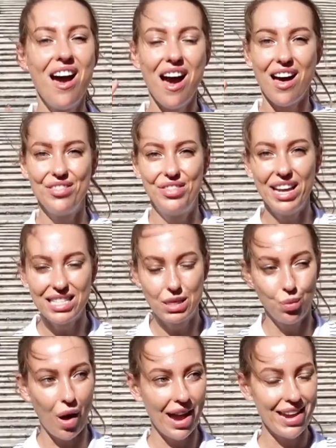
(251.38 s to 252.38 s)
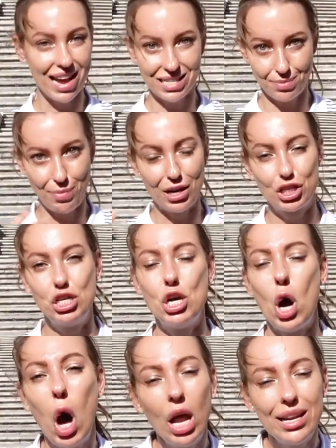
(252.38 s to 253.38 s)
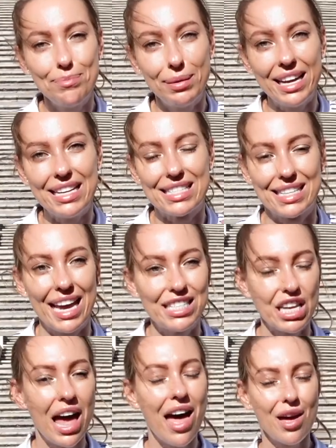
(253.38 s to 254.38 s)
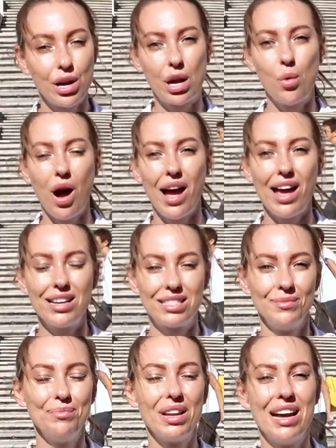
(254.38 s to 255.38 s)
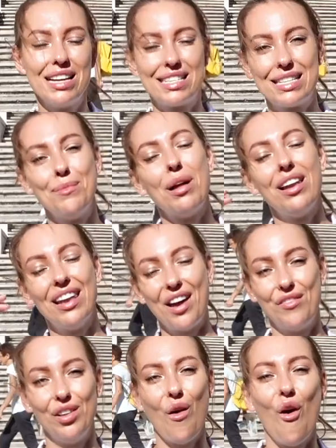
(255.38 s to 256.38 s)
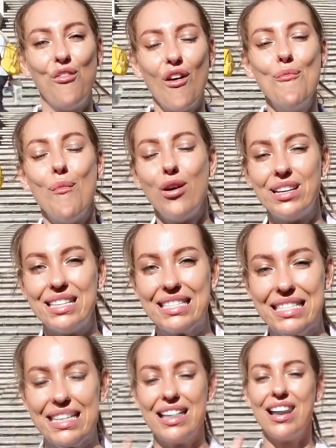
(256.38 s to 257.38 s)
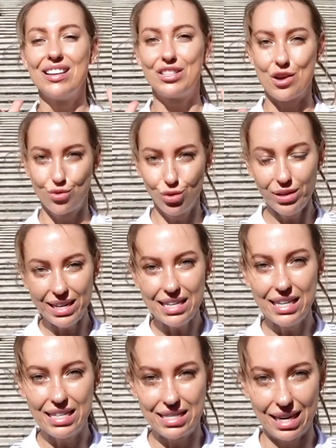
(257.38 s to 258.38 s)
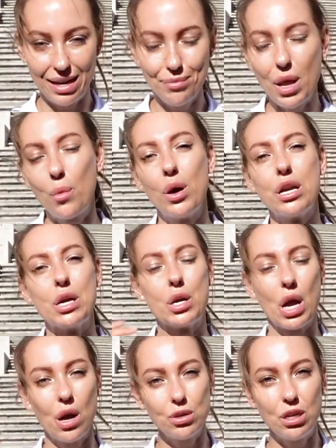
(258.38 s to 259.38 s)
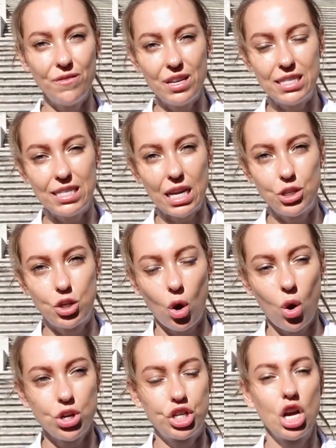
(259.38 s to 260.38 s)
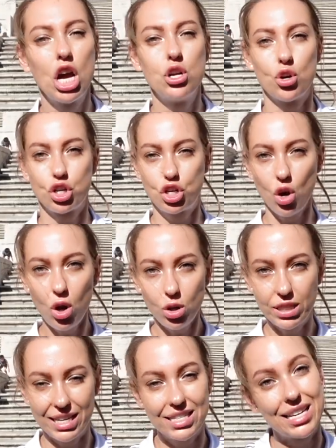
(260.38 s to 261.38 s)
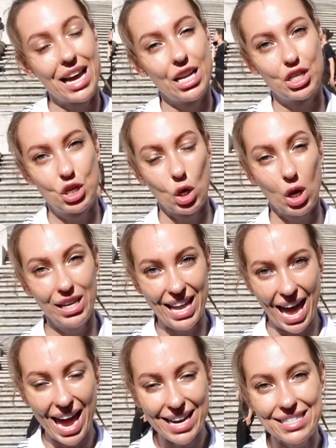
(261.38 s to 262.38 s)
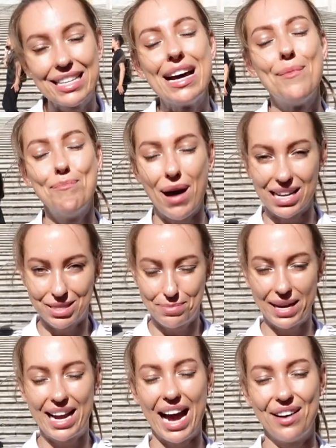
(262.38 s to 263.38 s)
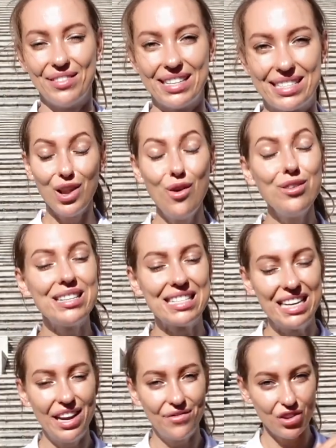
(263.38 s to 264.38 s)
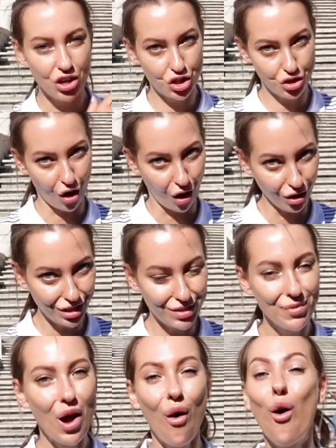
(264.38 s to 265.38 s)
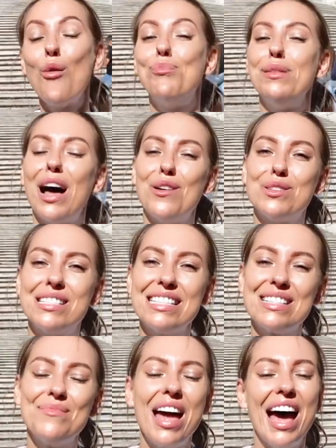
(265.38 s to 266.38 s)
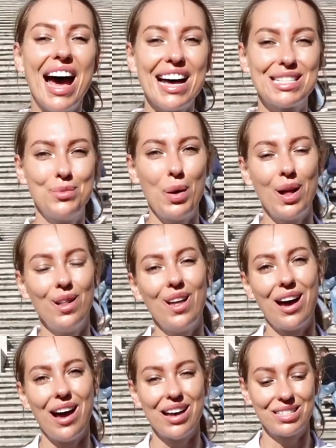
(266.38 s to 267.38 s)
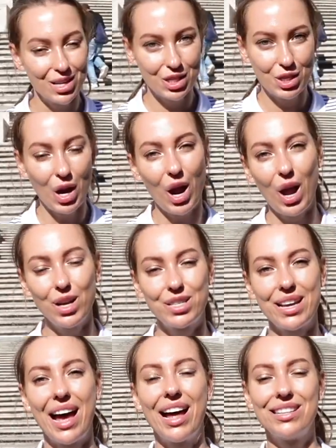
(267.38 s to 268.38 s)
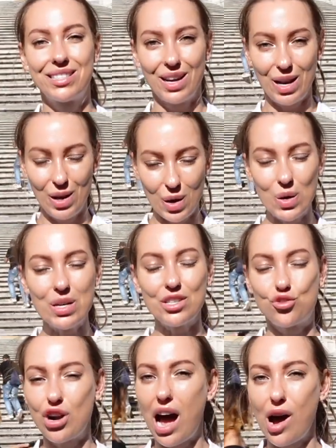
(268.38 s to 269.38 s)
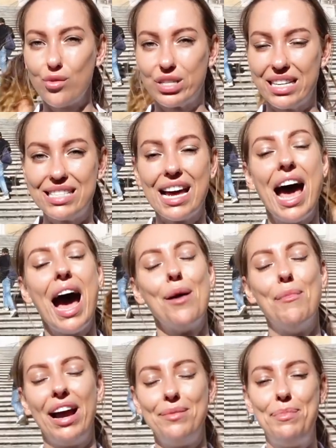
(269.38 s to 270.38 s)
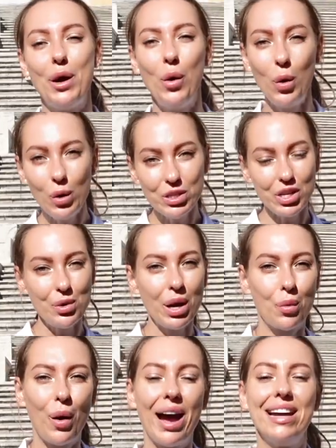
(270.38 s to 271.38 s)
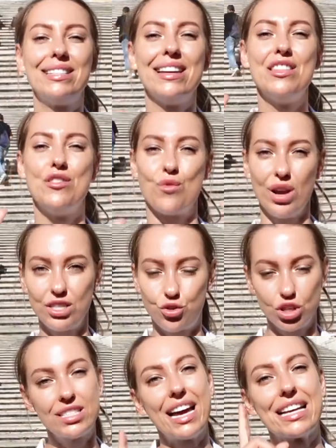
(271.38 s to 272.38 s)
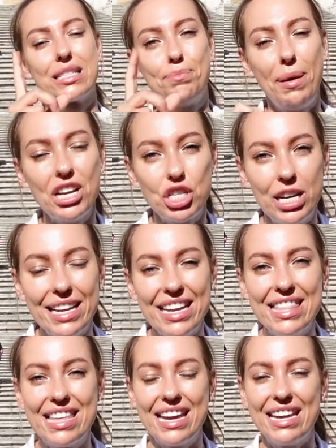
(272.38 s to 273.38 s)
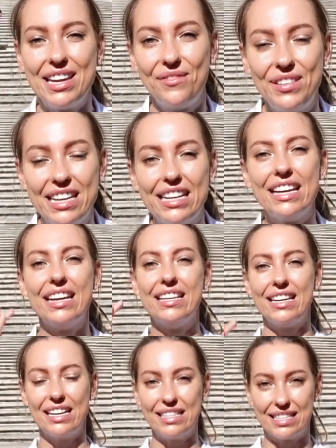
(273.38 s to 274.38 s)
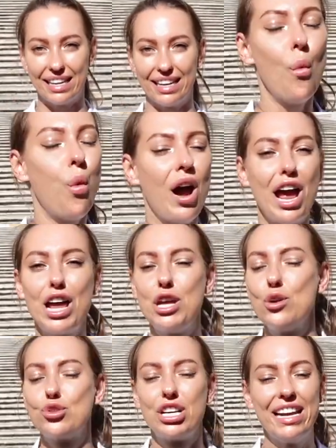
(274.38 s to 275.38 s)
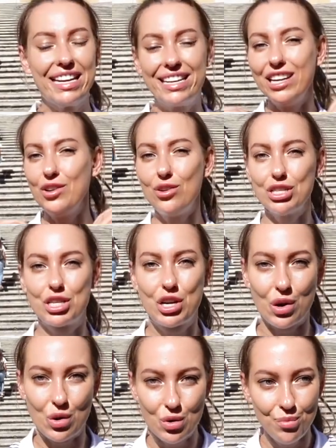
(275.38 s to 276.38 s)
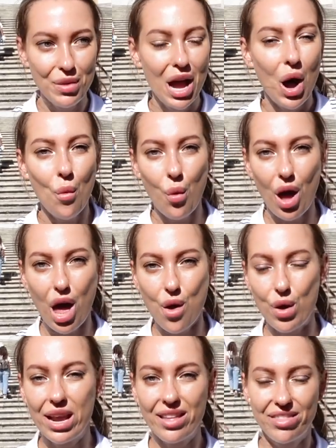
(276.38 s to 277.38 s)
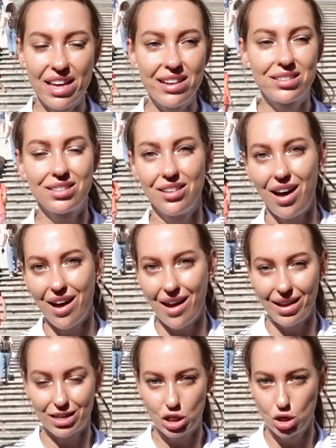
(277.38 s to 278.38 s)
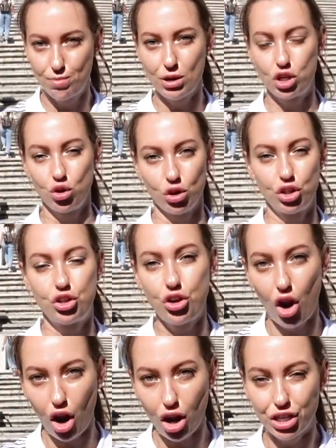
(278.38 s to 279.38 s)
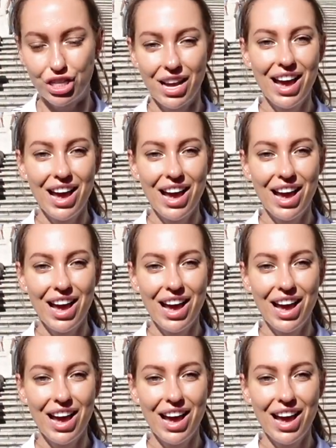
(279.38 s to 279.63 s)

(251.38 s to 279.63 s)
and that's why especially holy places requires some level of modesty. As a rule in Italy, when you go to visit a church, your shoulders and your legs must be covered. Long sleeve shirts or blouses, as well as skirts and long trousers, might be also required in the restaurants, especially in the evening in Italy, where you usually cannot go wearing things like super short shirts,